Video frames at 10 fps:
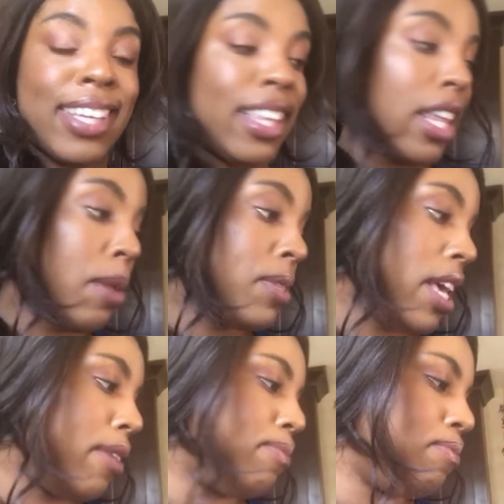and then I'm
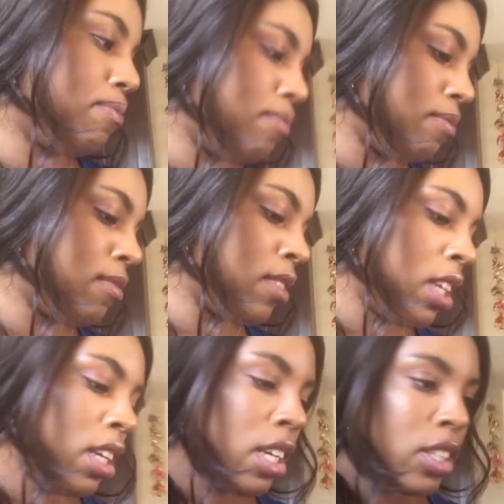set.
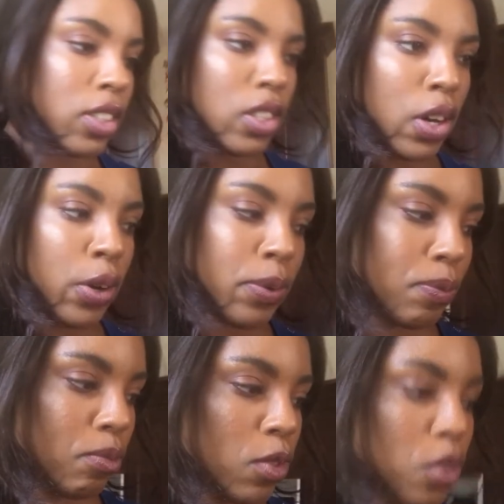So
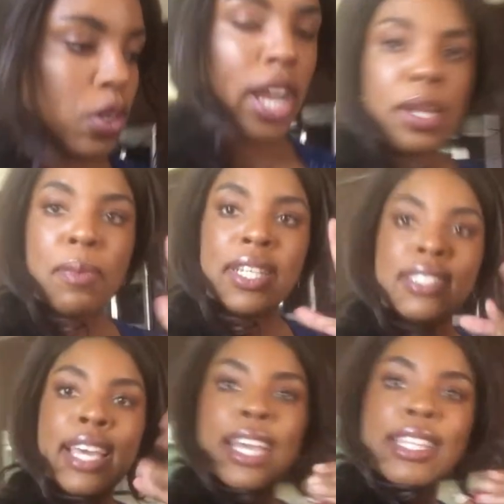trying to
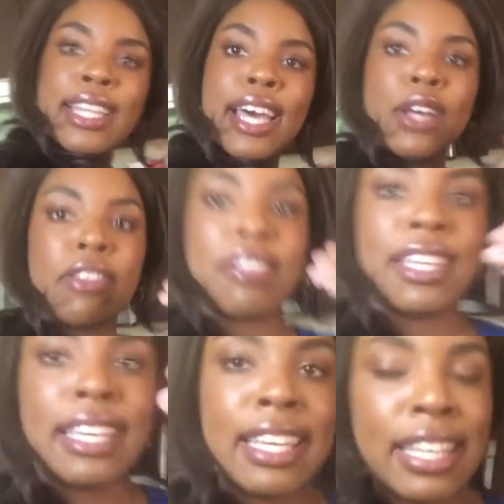maintain the
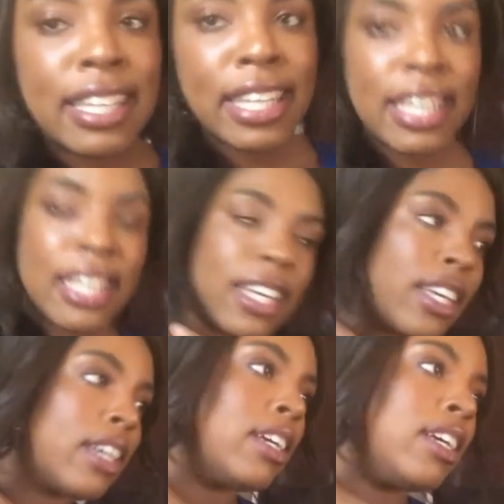healthy
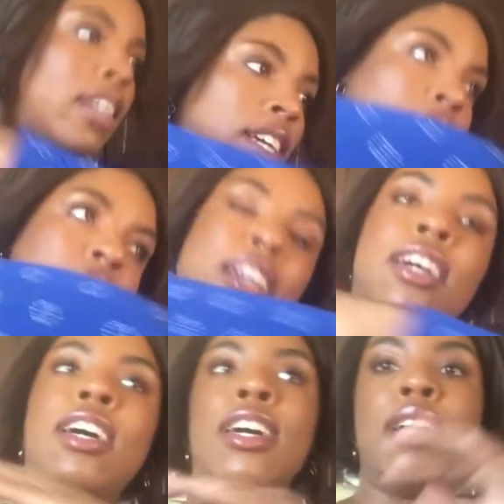eating.
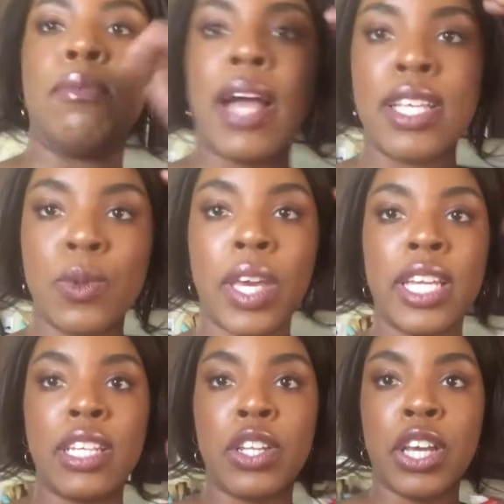Um, last week I
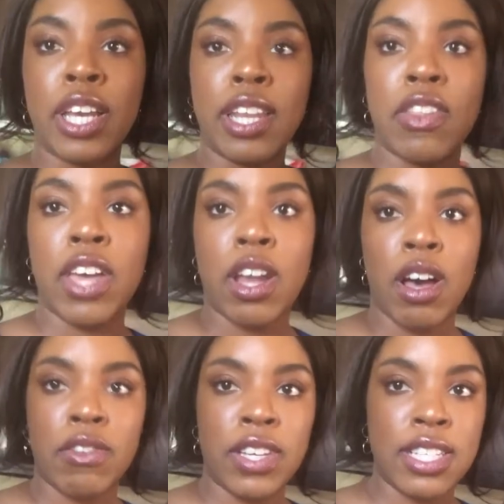did good, and then
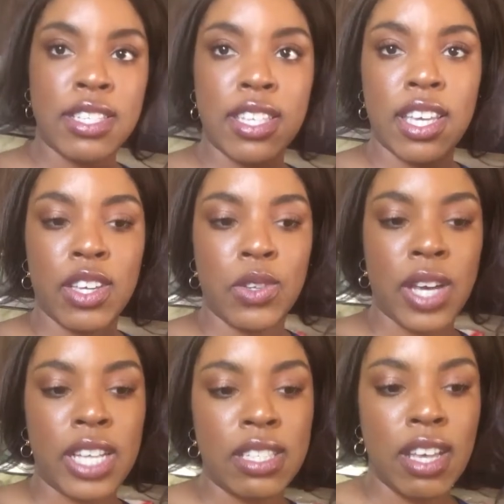obviously you
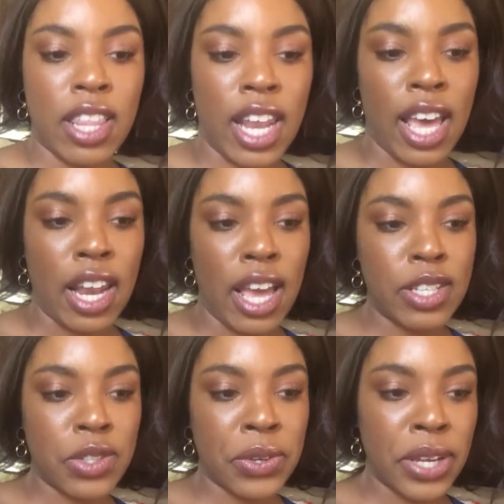guys saw that I had
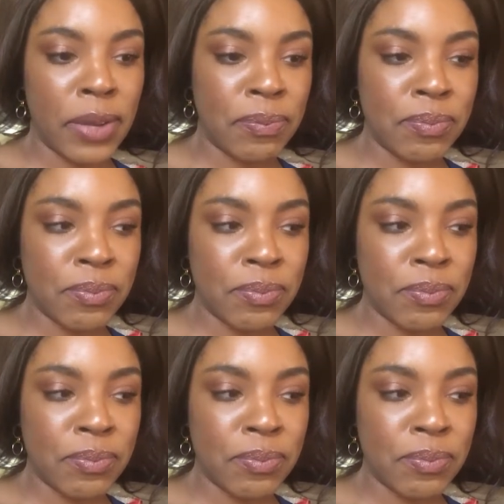ice cream